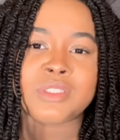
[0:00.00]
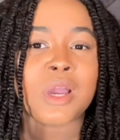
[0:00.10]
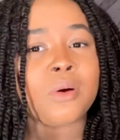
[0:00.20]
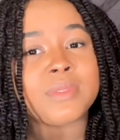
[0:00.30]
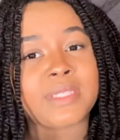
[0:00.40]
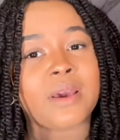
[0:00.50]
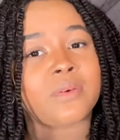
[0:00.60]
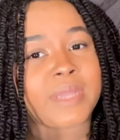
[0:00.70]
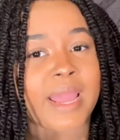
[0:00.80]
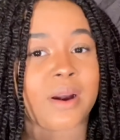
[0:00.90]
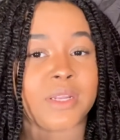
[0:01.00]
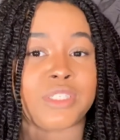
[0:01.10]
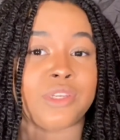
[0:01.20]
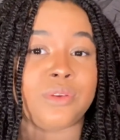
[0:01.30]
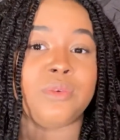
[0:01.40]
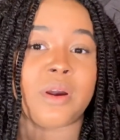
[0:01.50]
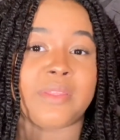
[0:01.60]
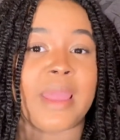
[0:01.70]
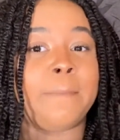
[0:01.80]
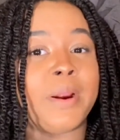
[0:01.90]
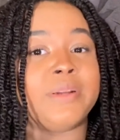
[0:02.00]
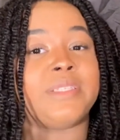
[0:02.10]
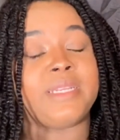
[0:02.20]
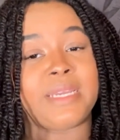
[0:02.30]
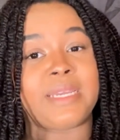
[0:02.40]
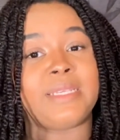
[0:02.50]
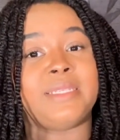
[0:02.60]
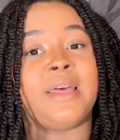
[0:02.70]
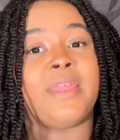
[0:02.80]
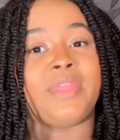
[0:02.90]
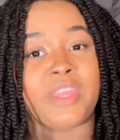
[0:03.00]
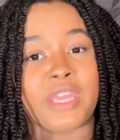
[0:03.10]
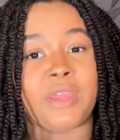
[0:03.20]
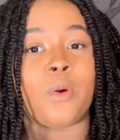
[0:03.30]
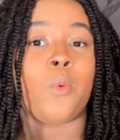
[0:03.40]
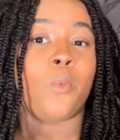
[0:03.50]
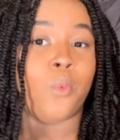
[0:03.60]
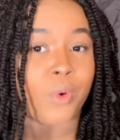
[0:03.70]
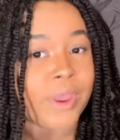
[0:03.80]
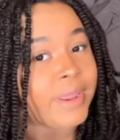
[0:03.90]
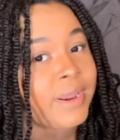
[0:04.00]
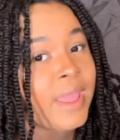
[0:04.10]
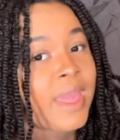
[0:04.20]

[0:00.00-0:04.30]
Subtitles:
don't settle down until you know that person is the one.